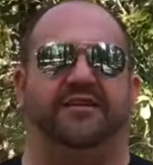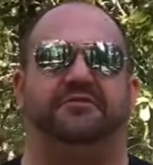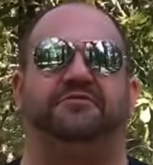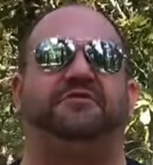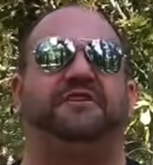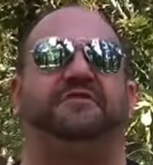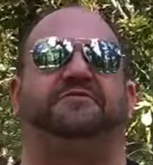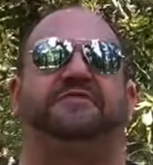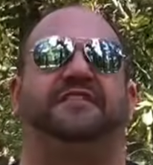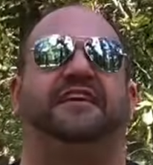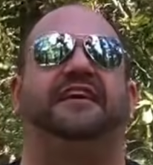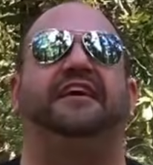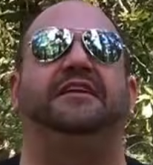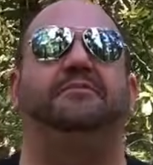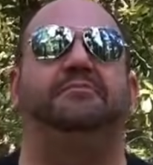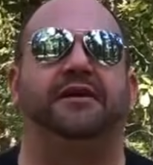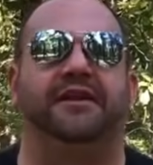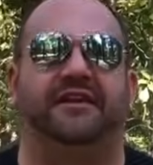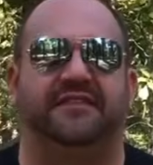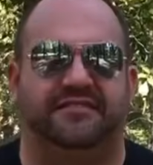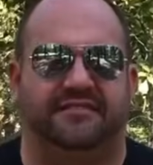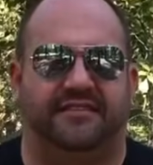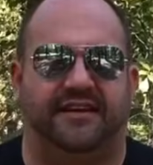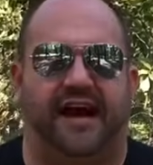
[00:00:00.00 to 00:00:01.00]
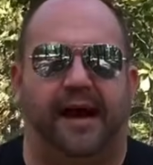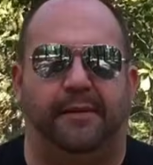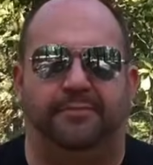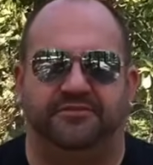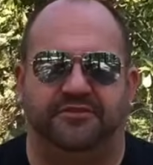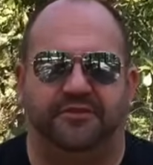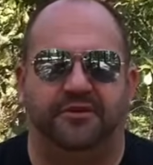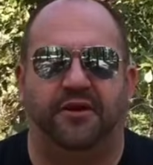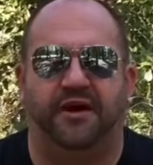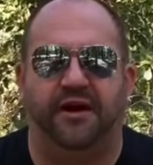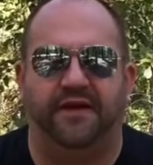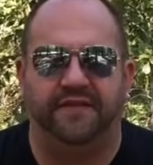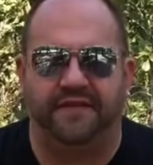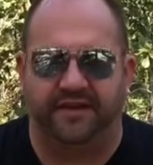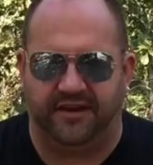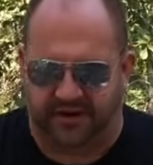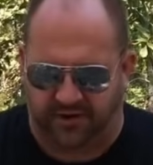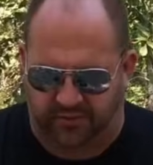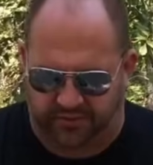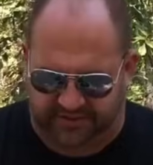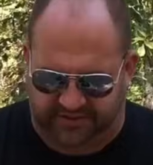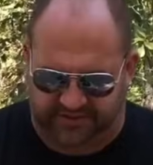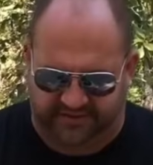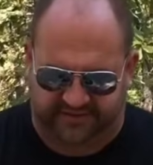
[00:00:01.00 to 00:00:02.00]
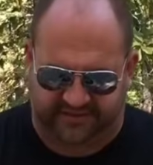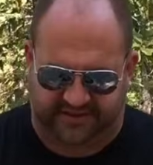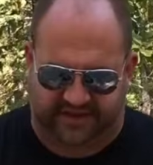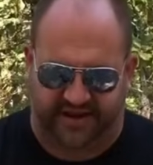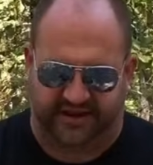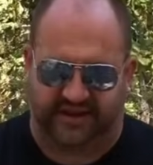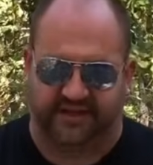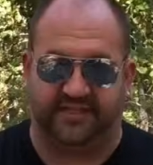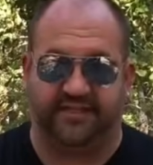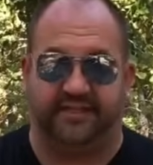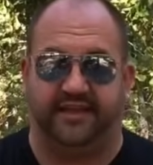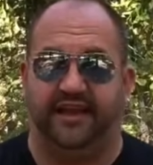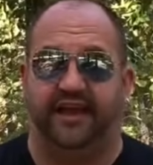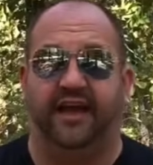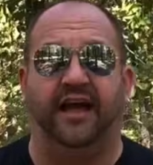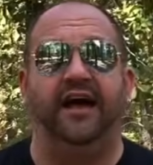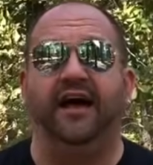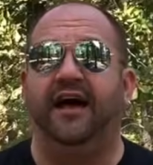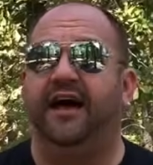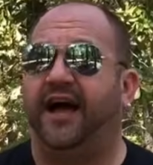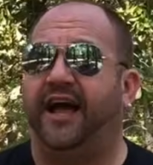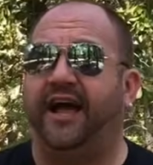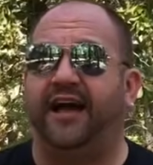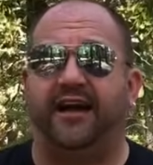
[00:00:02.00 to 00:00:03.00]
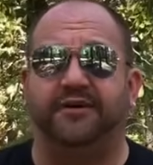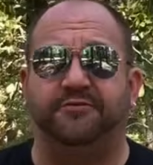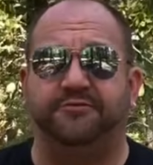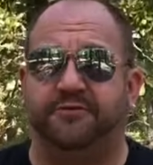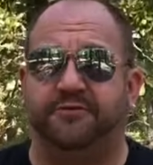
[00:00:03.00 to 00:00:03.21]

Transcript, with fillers: 15 minutes tops, you're on the air with this kind of thing. I got